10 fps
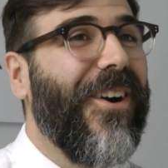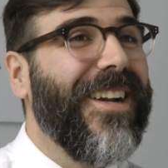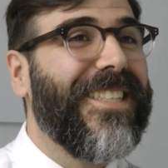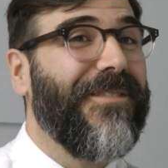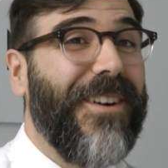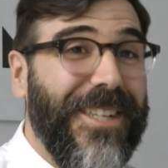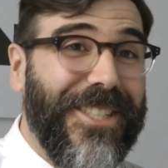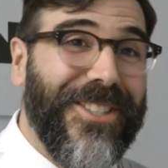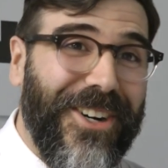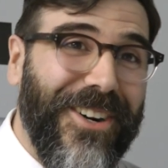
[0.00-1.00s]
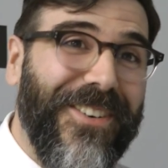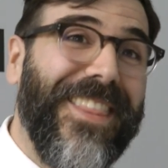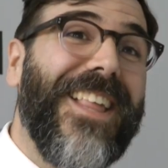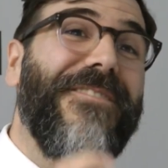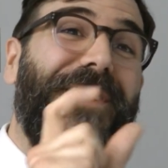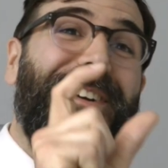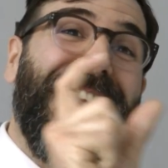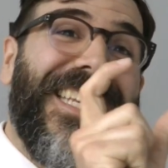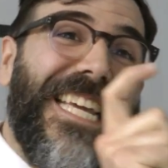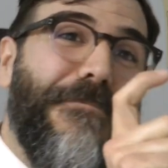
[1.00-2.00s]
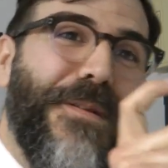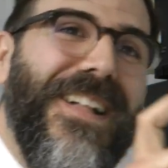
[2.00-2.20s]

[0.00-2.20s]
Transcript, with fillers: or it's a very short one. That's very deep.